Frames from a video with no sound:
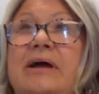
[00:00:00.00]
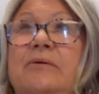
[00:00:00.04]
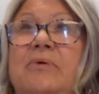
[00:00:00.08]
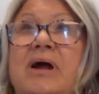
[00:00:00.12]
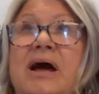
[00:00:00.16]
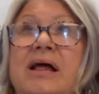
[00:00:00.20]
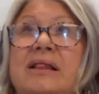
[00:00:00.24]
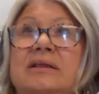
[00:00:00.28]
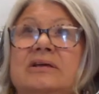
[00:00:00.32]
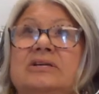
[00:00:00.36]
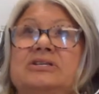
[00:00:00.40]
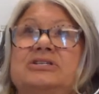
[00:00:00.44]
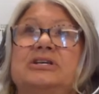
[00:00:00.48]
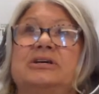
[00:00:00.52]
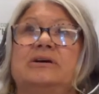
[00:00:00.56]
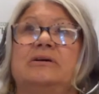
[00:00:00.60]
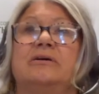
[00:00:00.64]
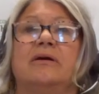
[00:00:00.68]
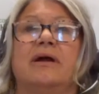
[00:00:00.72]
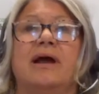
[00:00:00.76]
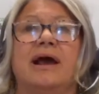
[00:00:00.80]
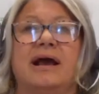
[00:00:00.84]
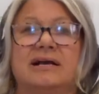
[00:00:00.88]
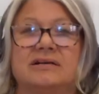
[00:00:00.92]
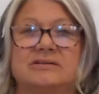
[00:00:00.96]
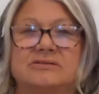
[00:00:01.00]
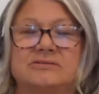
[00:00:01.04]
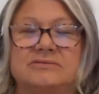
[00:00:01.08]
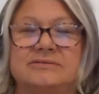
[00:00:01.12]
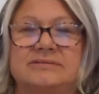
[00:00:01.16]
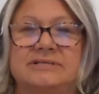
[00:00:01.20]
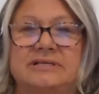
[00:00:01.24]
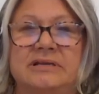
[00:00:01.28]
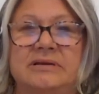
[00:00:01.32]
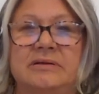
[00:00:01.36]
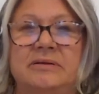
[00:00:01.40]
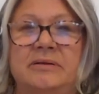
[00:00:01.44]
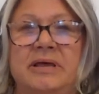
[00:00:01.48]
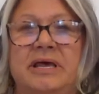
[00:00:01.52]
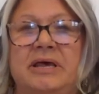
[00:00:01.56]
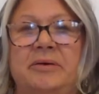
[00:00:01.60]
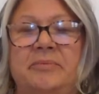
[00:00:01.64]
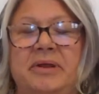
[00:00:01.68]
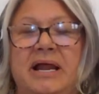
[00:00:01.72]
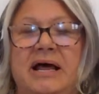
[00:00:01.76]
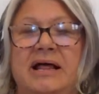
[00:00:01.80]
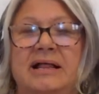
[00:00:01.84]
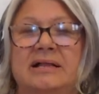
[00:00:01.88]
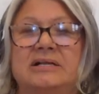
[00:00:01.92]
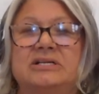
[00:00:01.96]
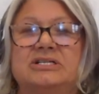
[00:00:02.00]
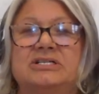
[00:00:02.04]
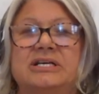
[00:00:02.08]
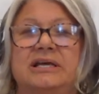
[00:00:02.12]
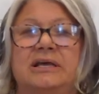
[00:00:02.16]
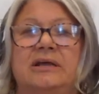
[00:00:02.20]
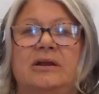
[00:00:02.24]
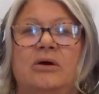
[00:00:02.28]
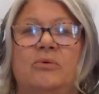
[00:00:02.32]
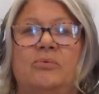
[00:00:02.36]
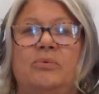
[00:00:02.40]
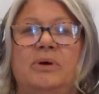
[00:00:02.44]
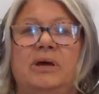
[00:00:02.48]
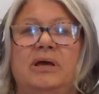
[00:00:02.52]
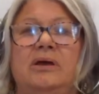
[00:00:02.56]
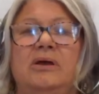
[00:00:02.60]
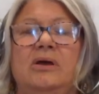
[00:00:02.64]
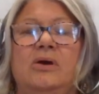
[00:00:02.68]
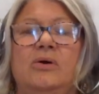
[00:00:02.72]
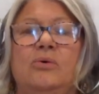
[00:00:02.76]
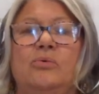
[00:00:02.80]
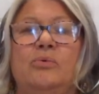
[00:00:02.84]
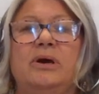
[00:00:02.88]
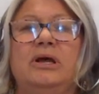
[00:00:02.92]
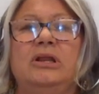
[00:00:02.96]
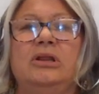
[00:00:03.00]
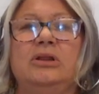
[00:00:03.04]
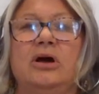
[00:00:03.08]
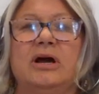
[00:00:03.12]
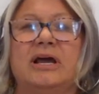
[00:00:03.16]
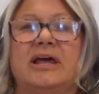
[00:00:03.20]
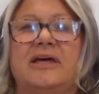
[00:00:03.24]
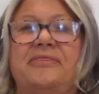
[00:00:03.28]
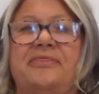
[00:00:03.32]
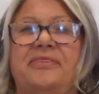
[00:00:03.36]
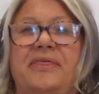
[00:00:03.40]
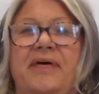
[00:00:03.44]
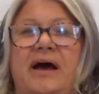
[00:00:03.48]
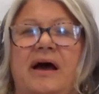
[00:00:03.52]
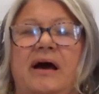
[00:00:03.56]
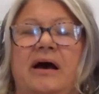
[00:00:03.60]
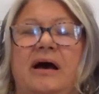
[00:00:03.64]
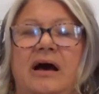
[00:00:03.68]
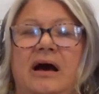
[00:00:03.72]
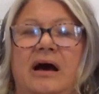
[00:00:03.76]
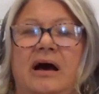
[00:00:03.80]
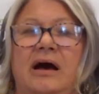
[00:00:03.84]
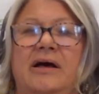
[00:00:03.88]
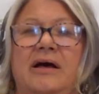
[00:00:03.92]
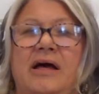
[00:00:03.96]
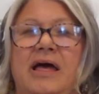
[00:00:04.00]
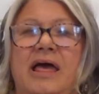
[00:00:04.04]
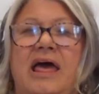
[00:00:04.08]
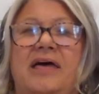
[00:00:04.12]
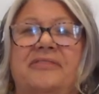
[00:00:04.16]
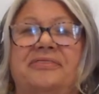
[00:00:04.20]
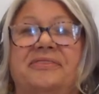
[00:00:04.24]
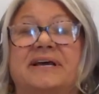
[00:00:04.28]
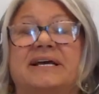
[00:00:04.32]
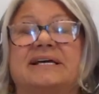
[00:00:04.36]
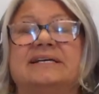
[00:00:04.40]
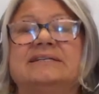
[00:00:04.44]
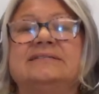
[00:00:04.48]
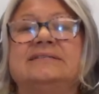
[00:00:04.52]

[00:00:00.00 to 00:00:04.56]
virology or experts in immunology. You know, we look at the